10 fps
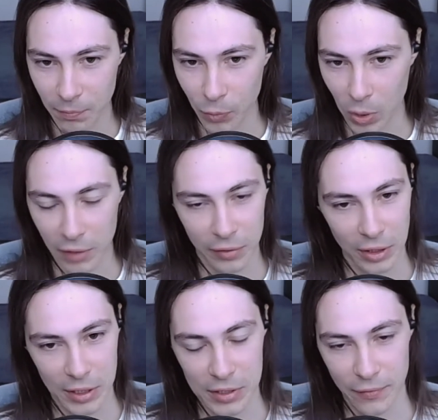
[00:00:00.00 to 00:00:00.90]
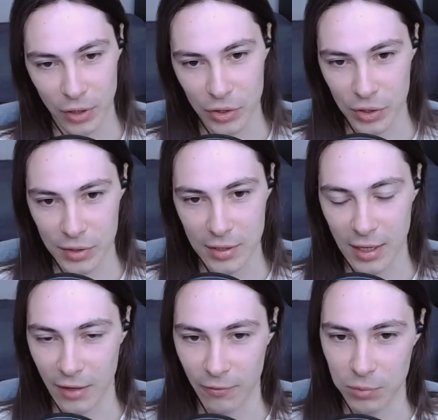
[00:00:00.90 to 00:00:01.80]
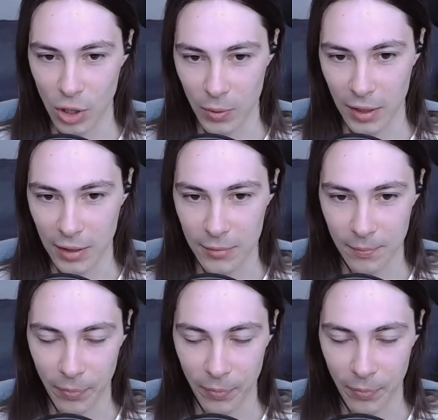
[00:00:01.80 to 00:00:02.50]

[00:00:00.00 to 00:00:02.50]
one of the latest versions kind of broke it,